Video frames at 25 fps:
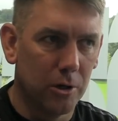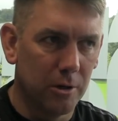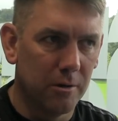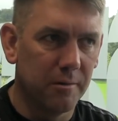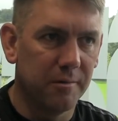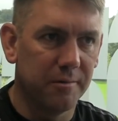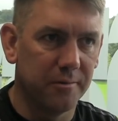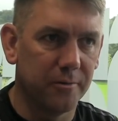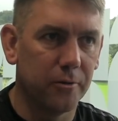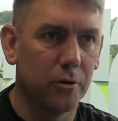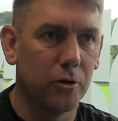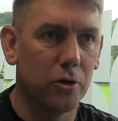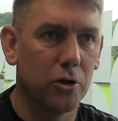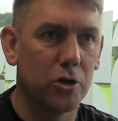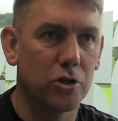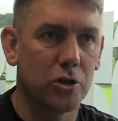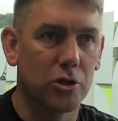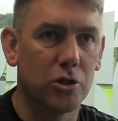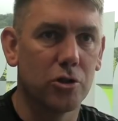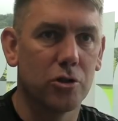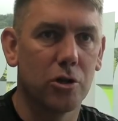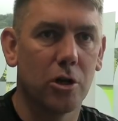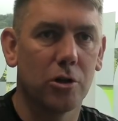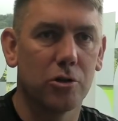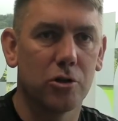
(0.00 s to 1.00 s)
first
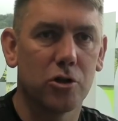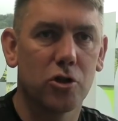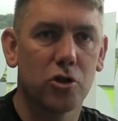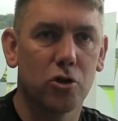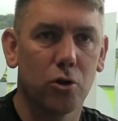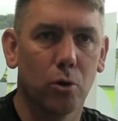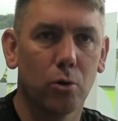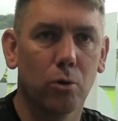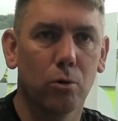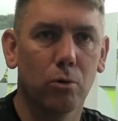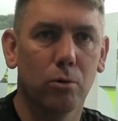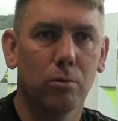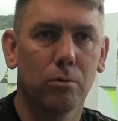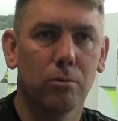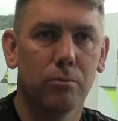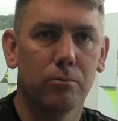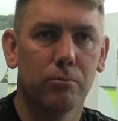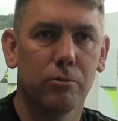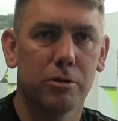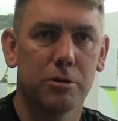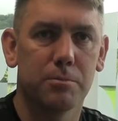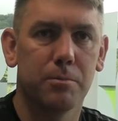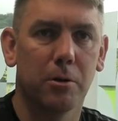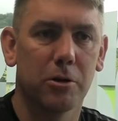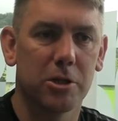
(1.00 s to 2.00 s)
and sole
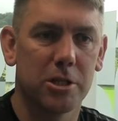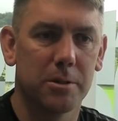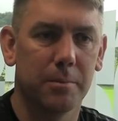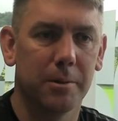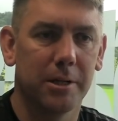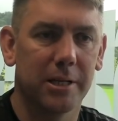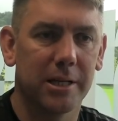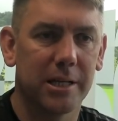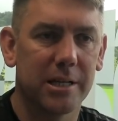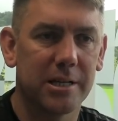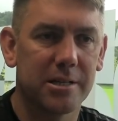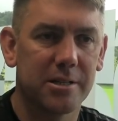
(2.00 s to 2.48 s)
responsibility